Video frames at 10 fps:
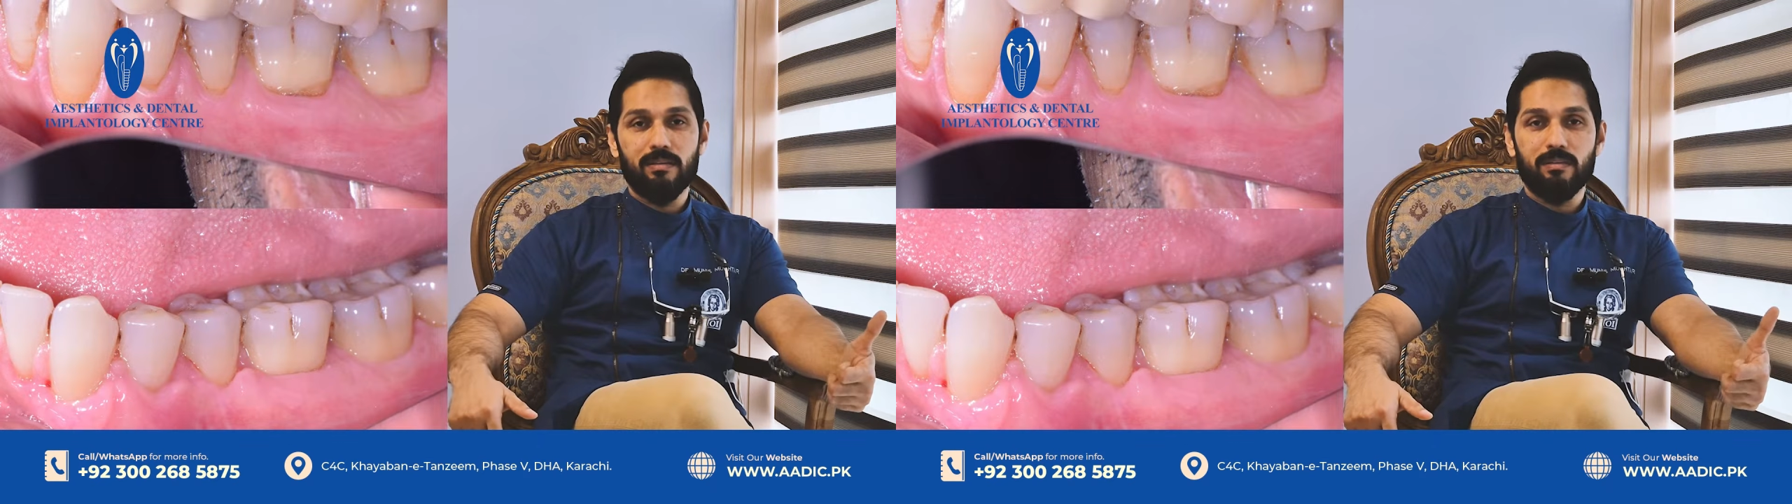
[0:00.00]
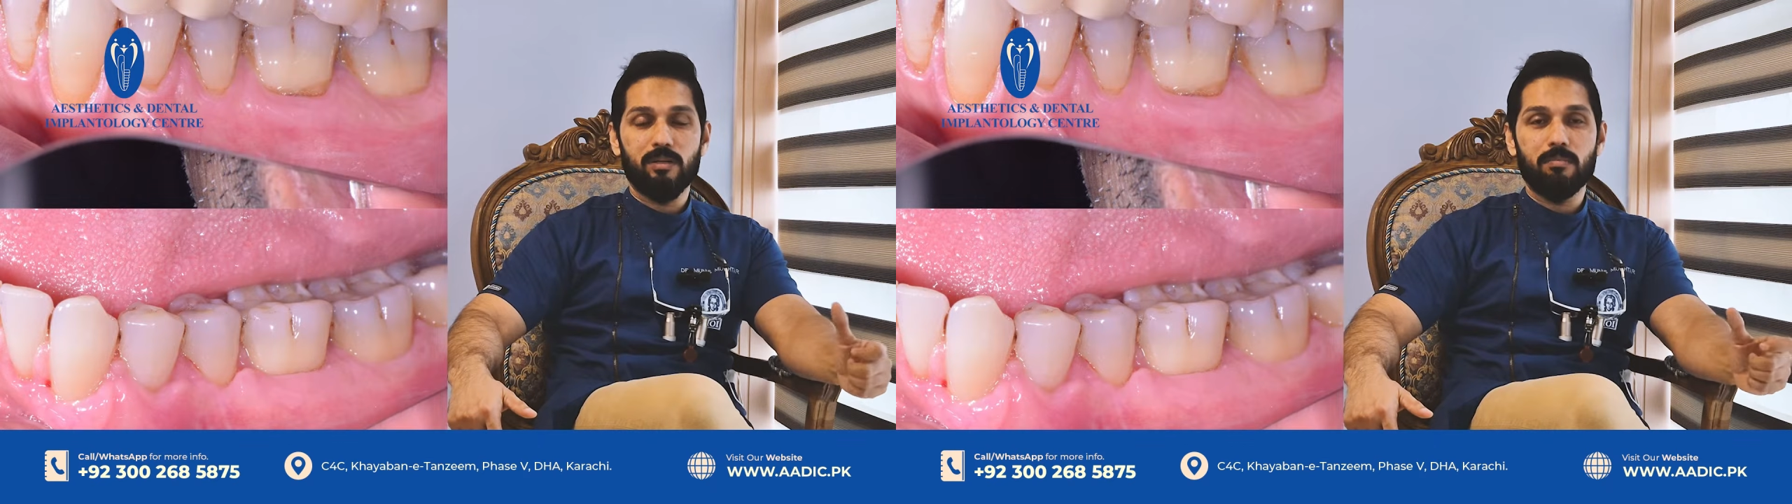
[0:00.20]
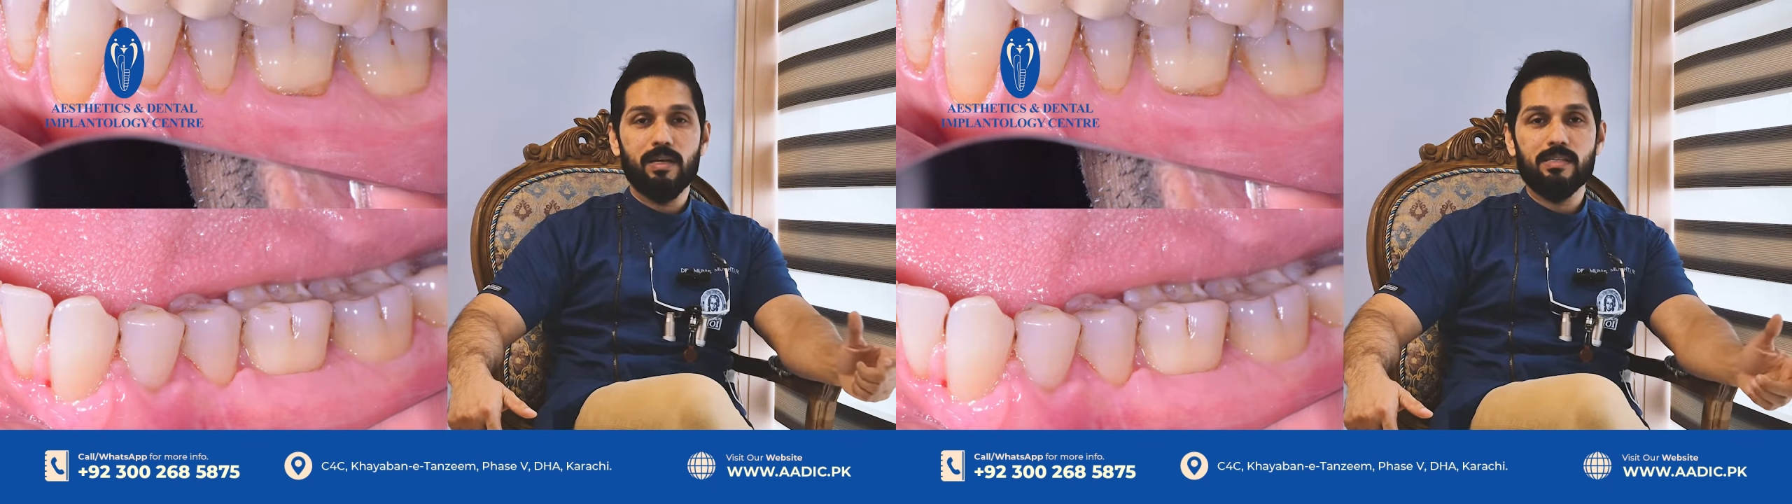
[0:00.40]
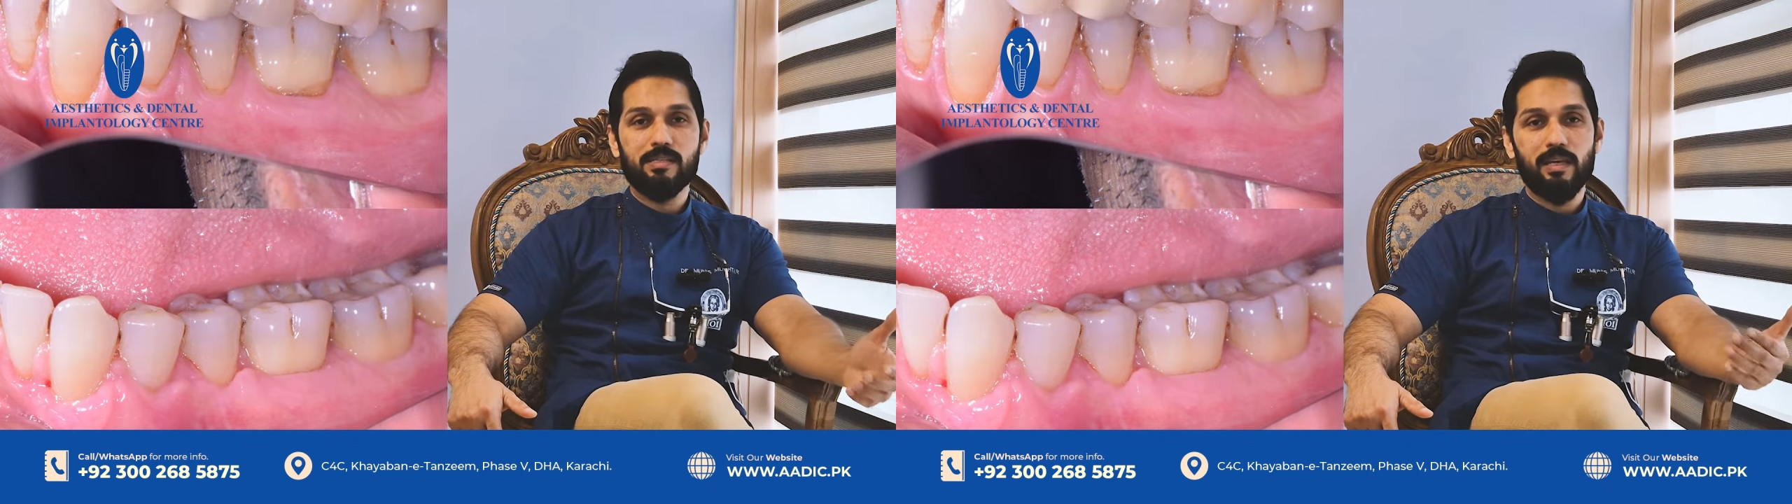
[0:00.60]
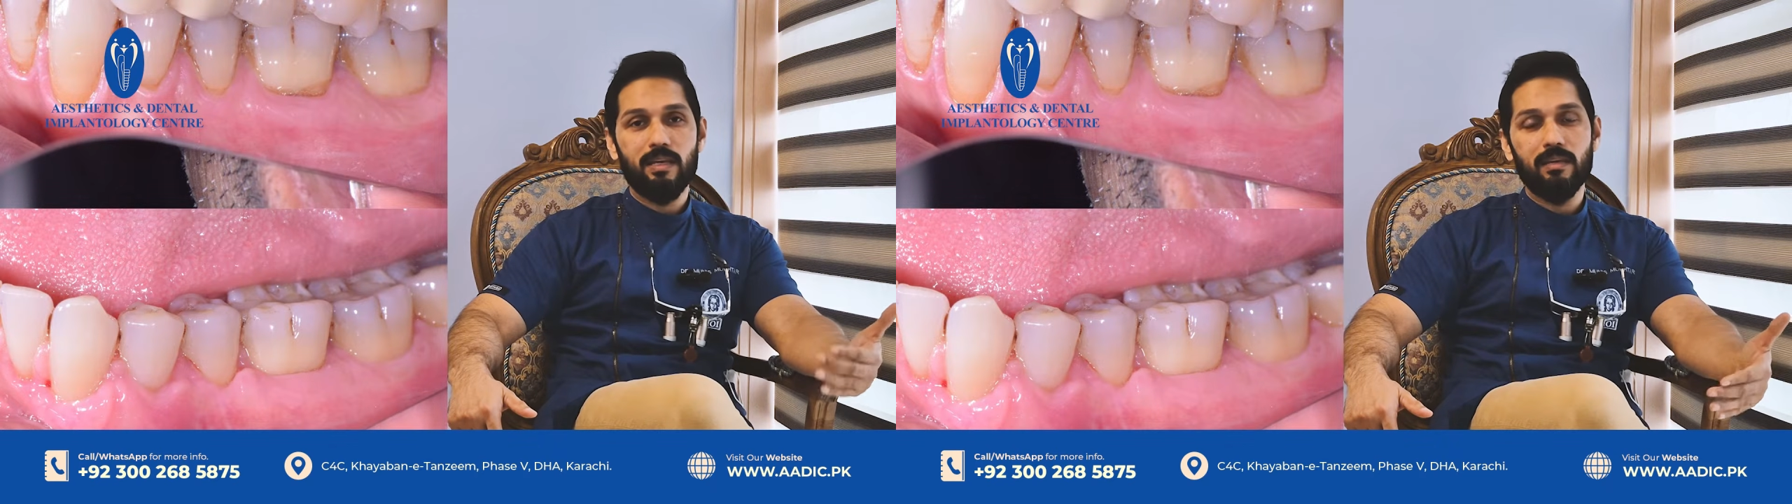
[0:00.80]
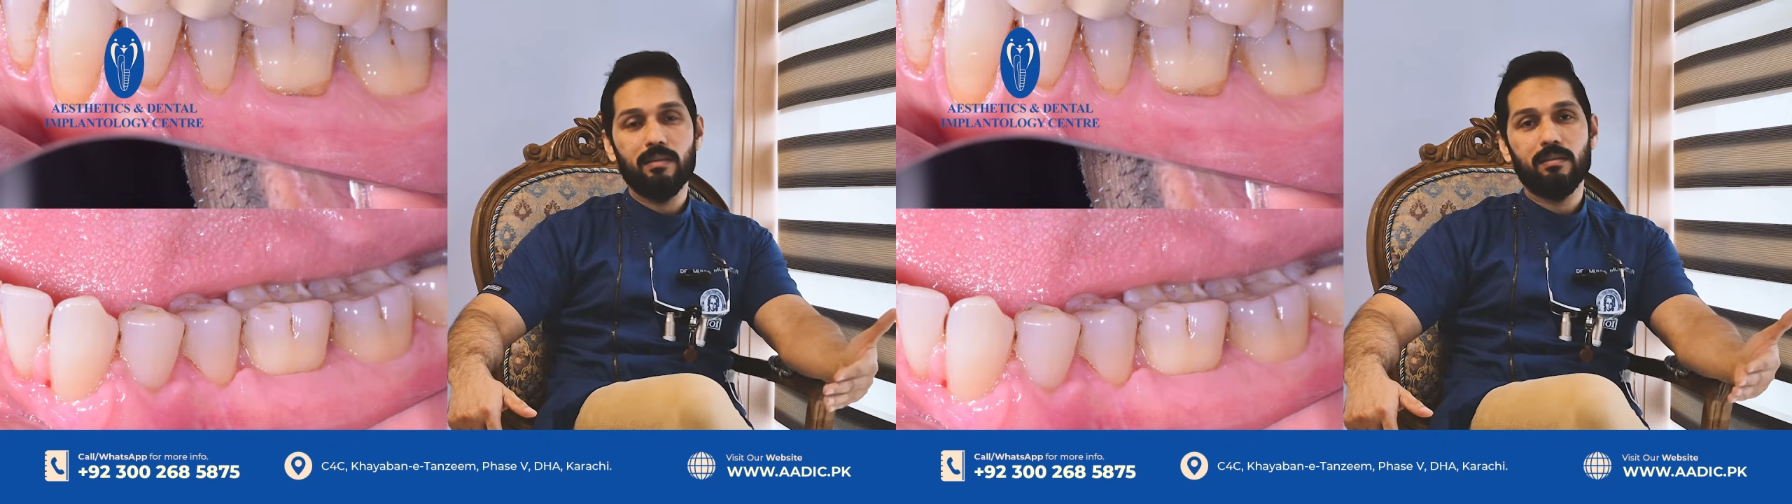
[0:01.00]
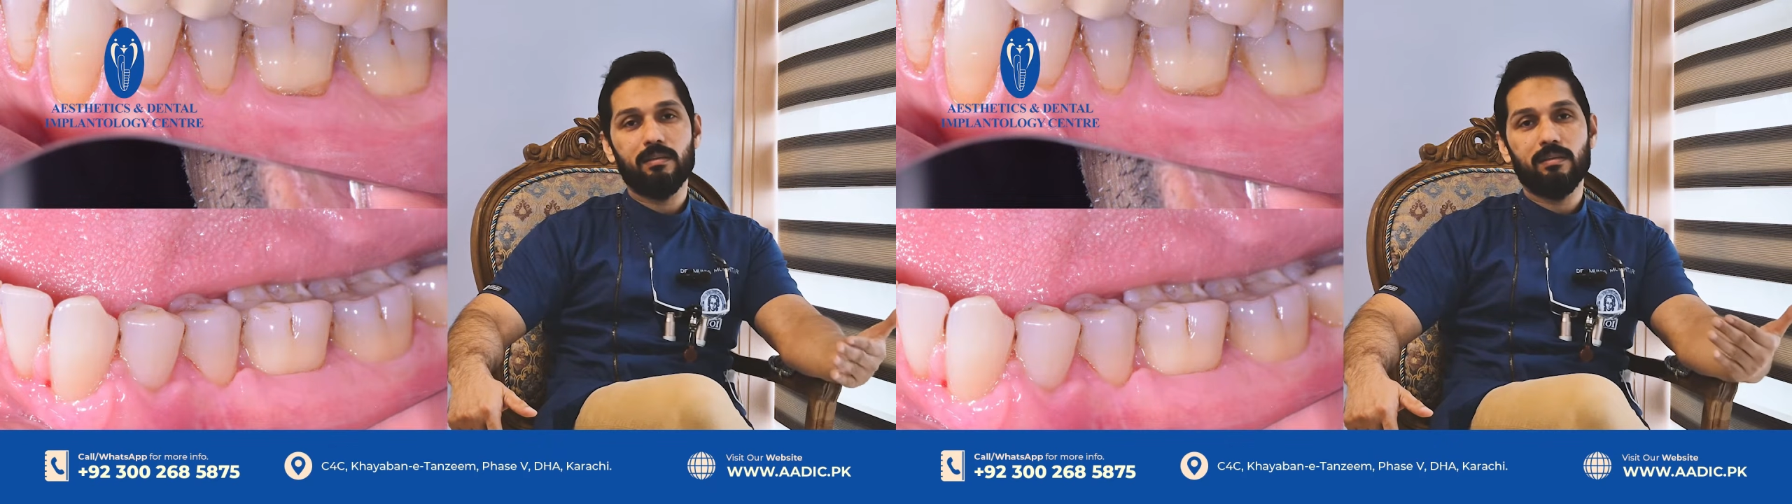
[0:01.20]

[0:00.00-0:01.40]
but by saying